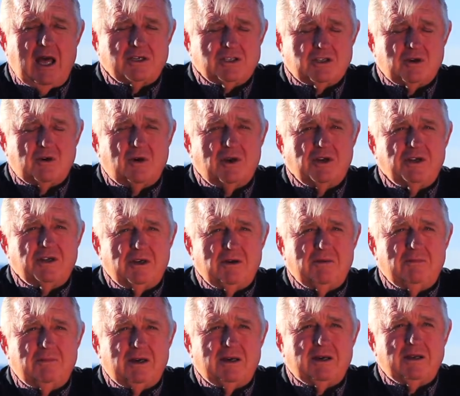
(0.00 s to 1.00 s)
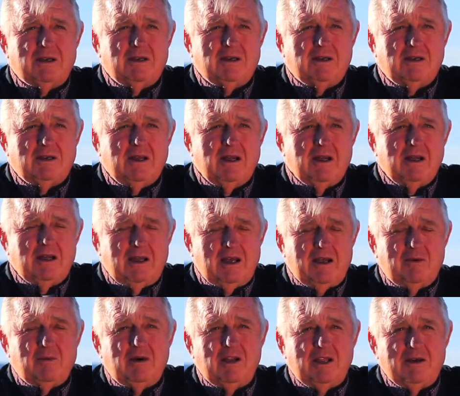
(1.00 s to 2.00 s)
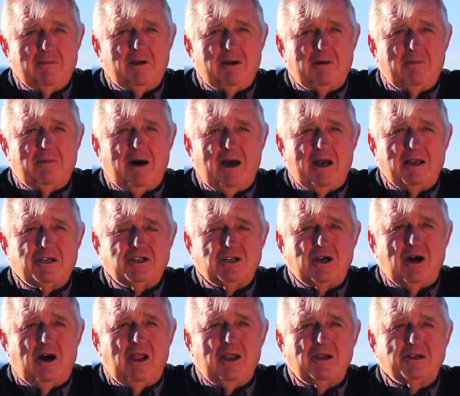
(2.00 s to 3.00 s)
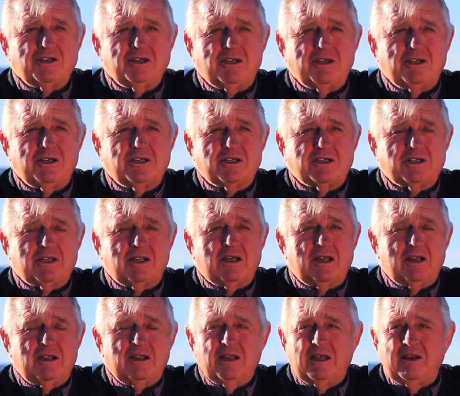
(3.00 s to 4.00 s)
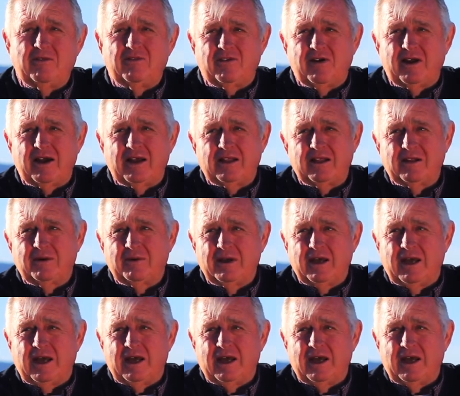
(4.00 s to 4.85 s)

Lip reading: storage, and we're limited by geology. It doesn't let it. And then, frankly, we've